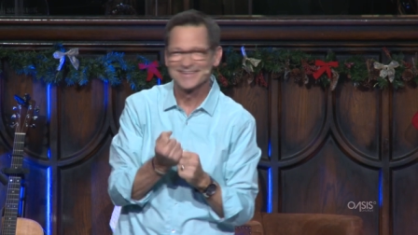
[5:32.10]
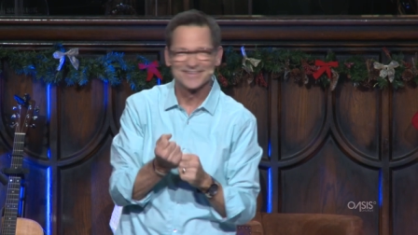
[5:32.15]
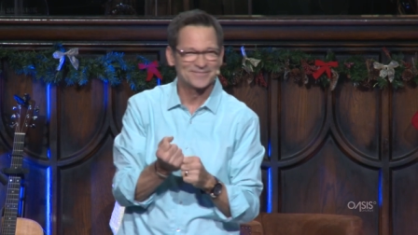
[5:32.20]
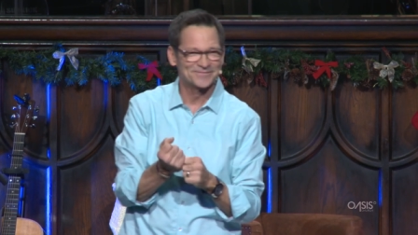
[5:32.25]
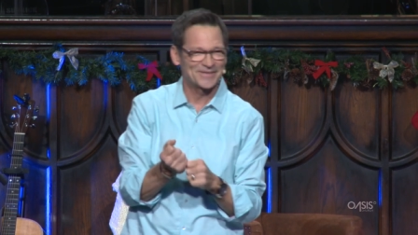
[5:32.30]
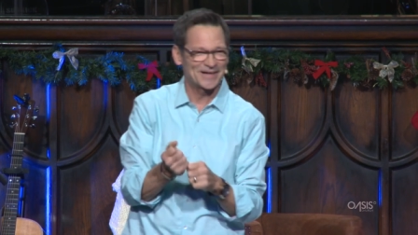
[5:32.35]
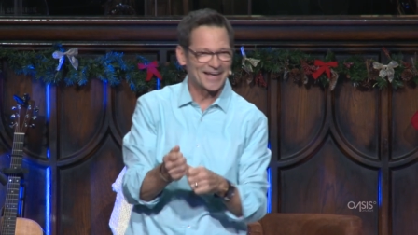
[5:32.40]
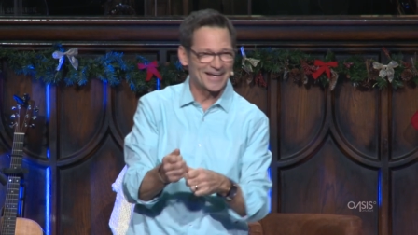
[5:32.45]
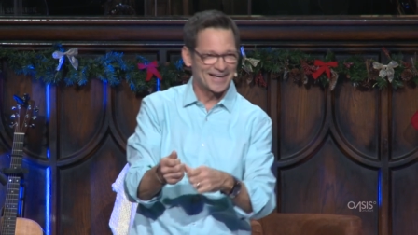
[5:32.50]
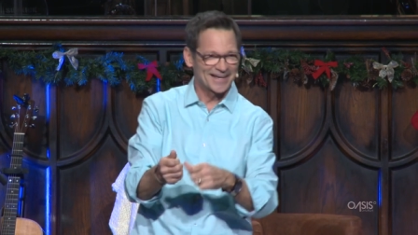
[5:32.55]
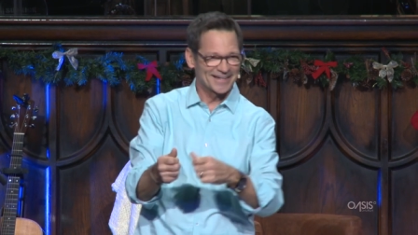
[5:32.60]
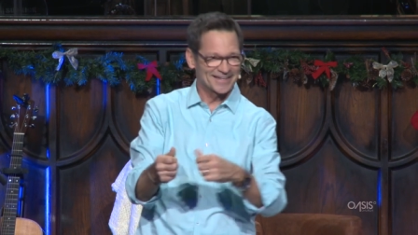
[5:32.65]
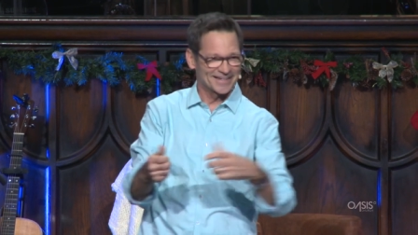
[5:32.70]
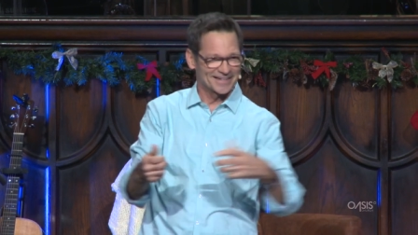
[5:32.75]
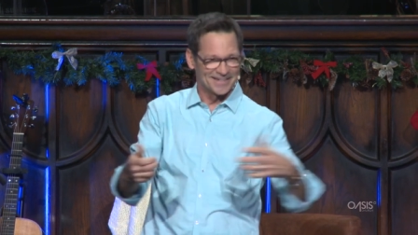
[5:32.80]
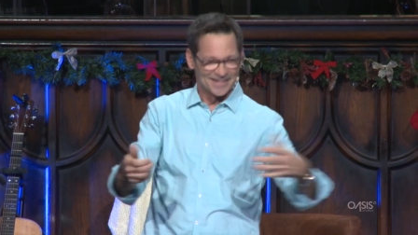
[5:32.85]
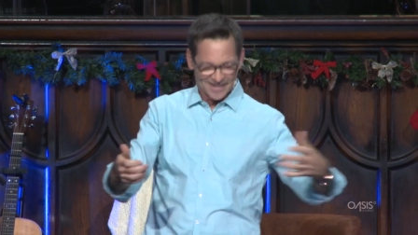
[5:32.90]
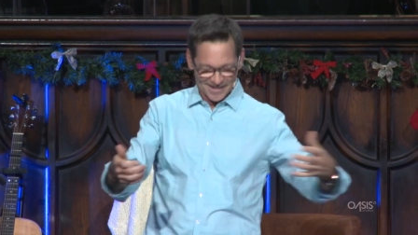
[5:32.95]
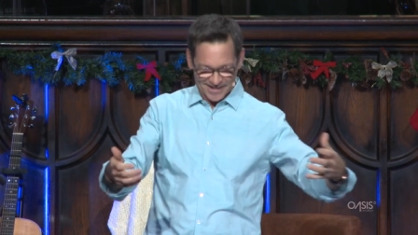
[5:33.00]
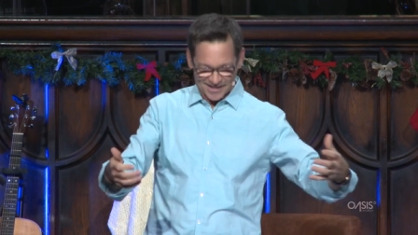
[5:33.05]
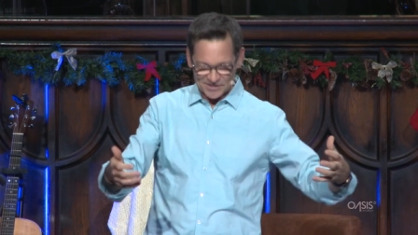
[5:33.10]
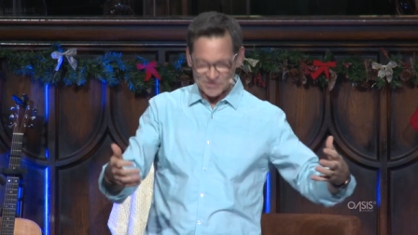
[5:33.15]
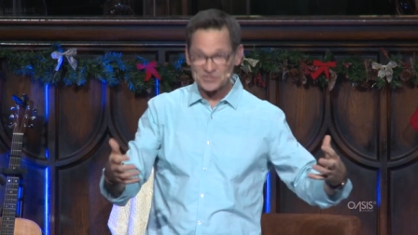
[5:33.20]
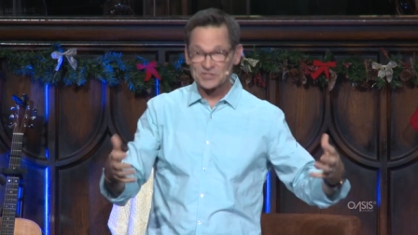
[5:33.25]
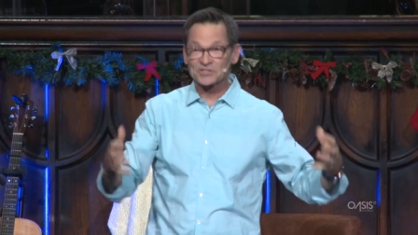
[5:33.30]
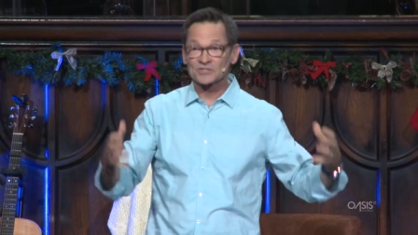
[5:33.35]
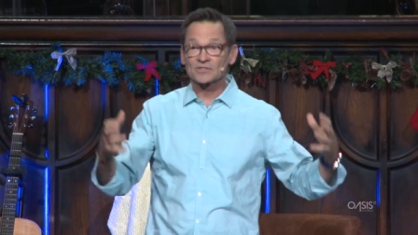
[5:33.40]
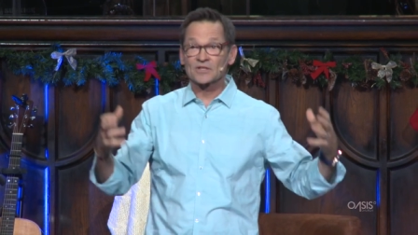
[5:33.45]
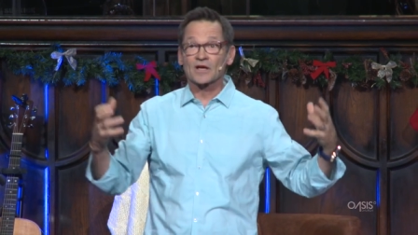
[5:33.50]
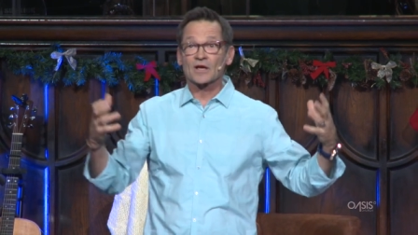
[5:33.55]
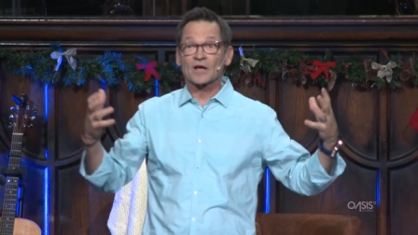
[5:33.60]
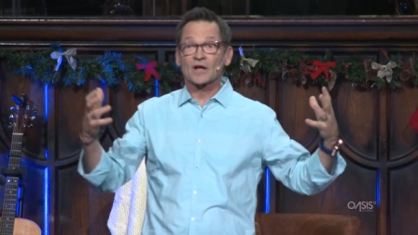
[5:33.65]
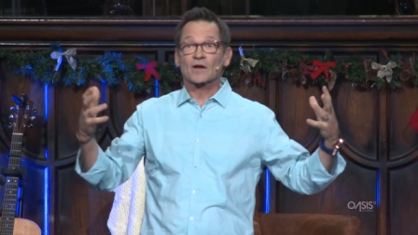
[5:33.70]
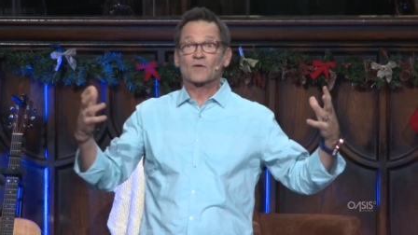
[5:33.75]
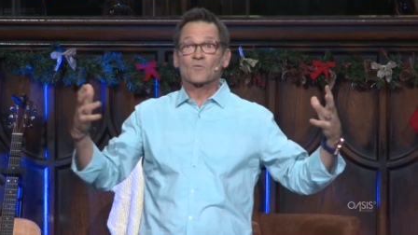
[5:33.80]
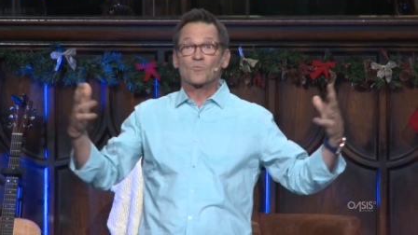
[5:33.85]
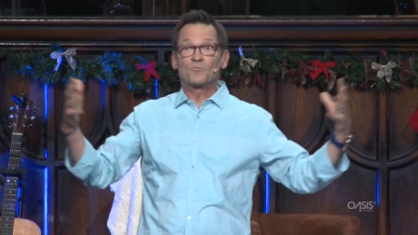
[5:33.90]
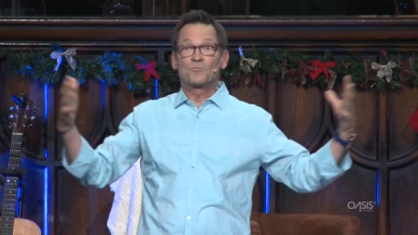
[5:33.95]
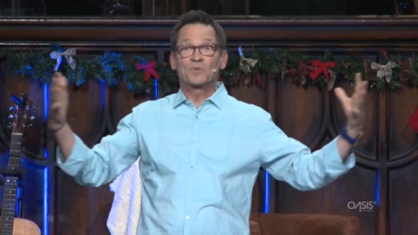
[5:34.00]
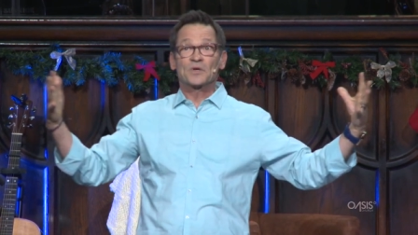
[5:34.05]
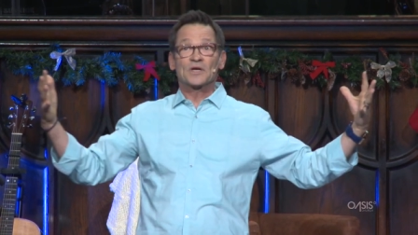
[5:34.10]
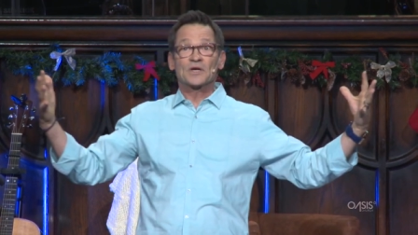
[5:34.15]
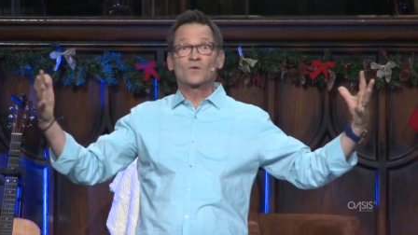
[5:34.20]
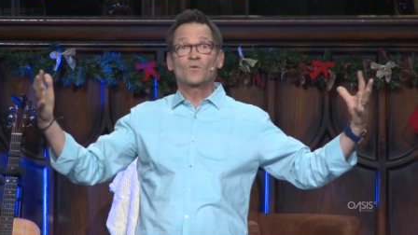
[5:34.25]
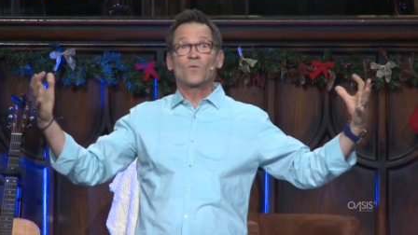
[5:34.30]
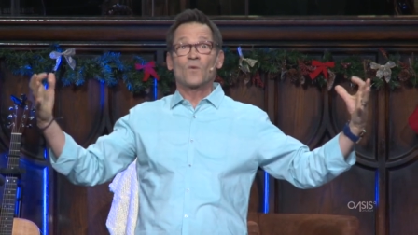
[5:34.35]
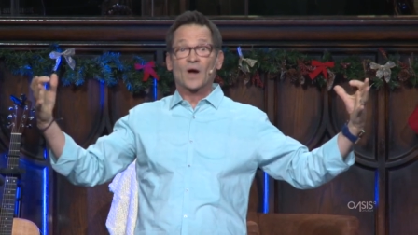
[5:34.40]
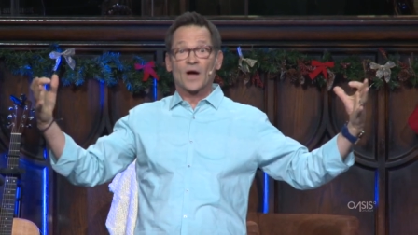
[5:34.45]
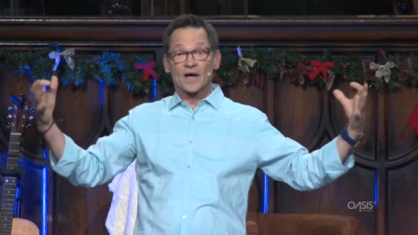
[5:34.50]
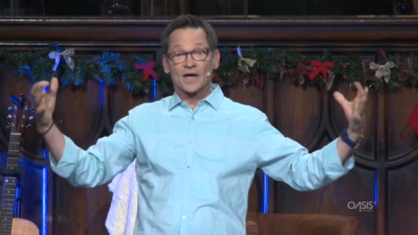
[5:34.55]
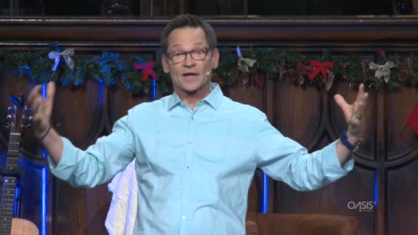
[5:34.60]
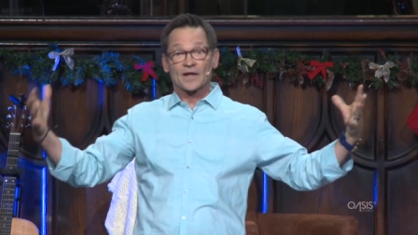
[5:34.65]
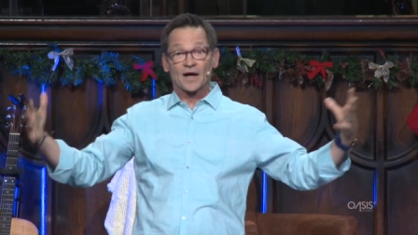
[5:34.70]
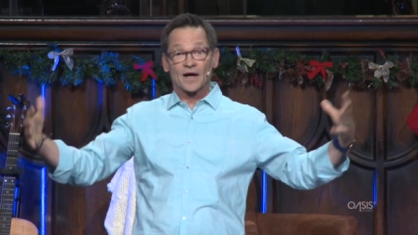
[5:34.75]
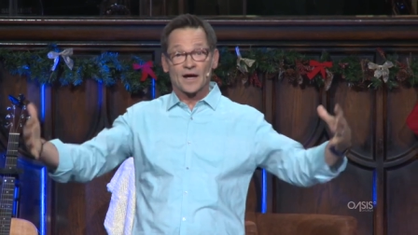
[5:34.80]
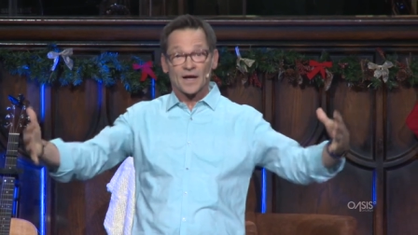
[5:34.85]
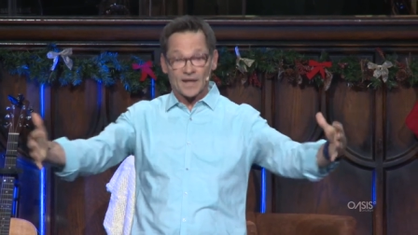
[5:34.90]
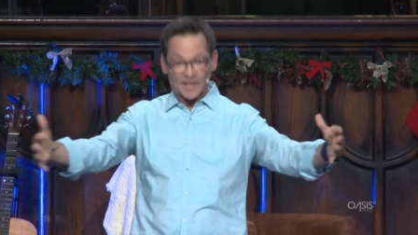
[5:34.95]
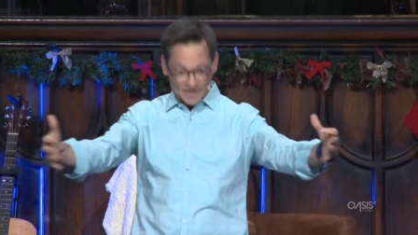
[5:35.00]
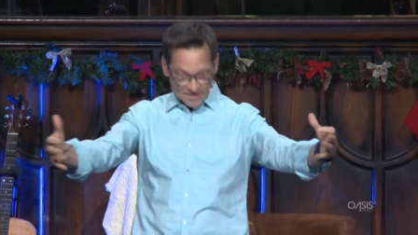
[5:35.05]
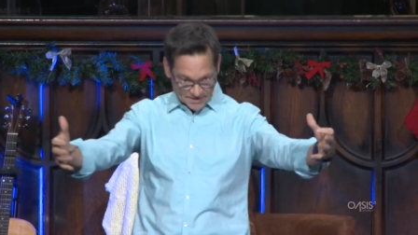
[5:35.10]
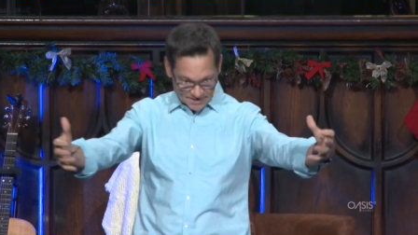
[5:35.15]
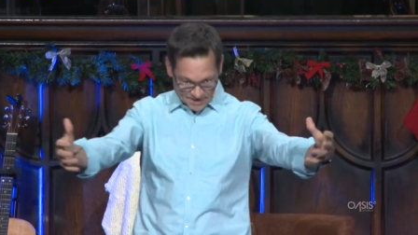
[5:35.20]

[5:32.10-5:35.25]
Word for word: bag, and she's like, big wide eyes,